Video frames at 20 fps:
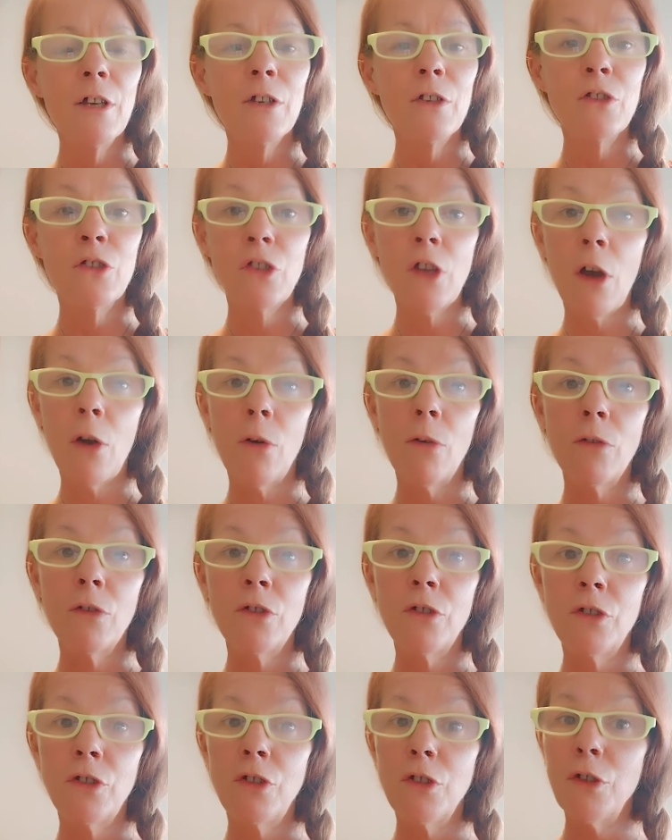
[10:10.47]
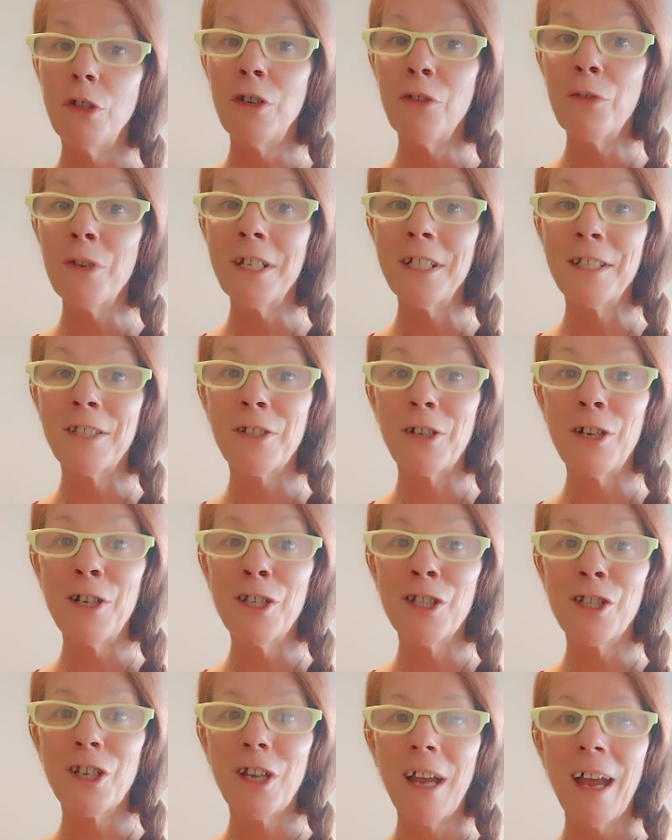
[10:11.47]
So do your
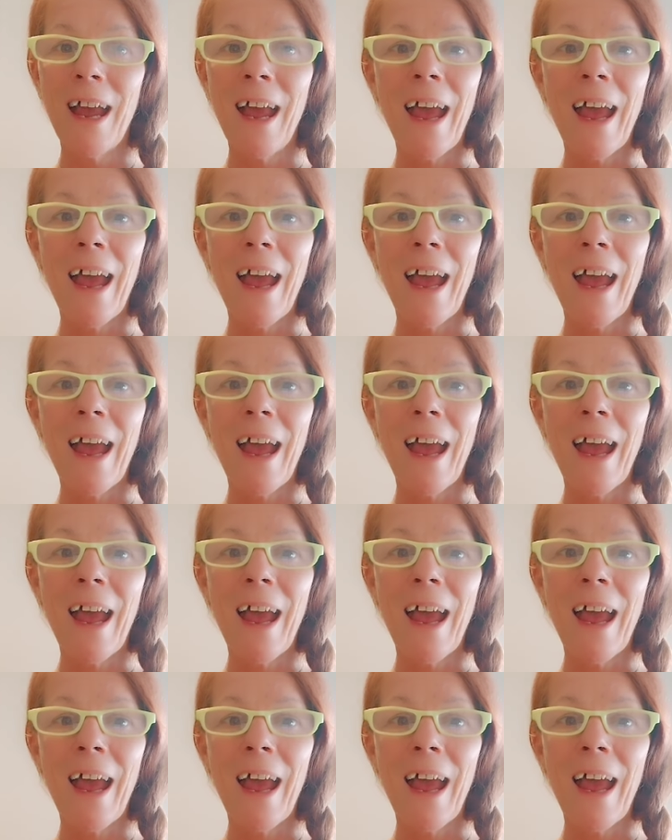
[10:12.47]
research.